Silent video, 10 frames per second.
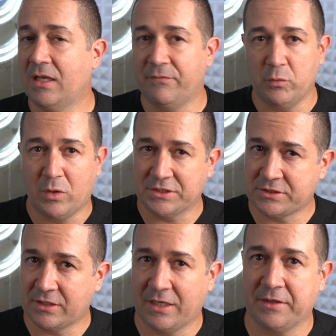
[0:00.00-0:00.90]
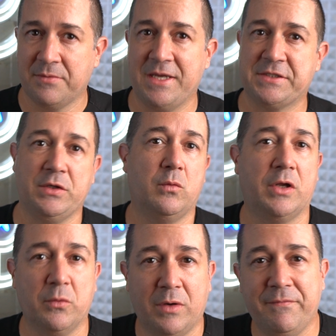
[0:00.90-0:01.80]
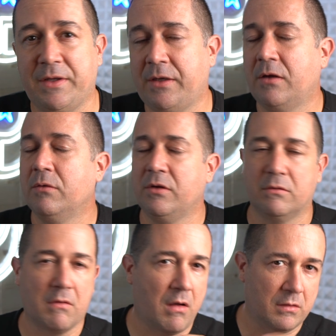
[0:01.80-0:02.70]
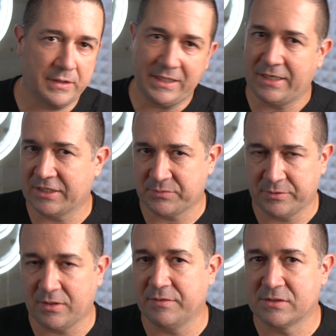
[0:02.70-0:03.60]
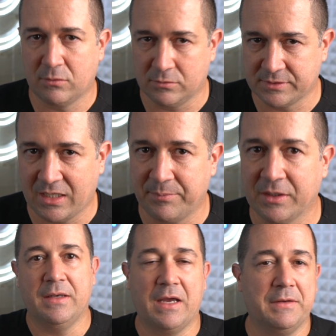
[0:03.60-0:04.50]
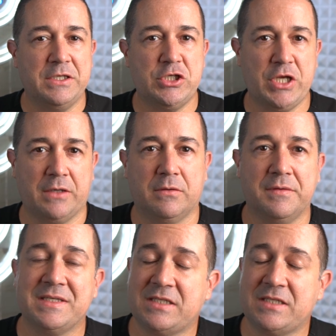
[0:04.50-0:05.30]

And if you watched our gynecomastia 101 video, you're already an expert on this whole topic. Now, in general, this